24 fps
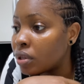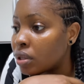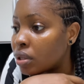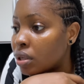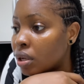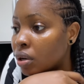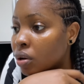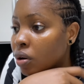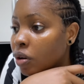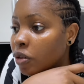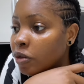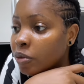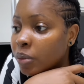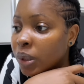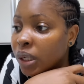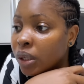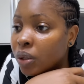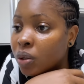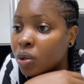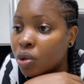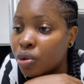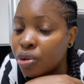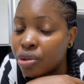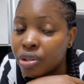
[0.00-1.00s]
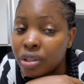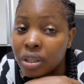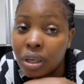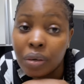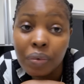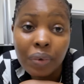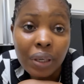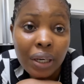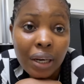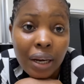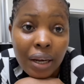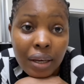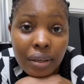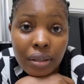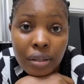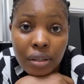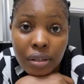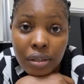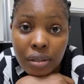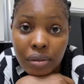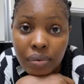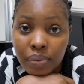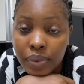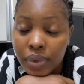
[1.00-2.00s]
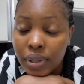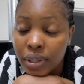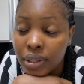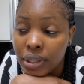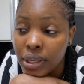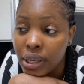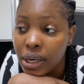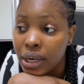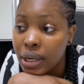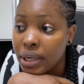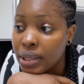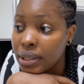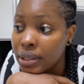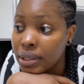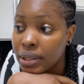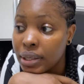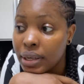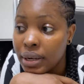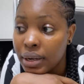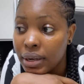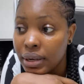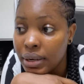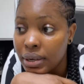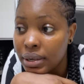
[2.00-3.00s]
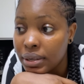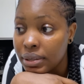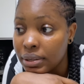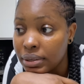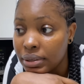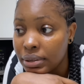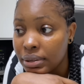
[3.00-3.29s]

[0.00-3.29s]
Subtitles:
take off my clothes and relax, because the girl is tired.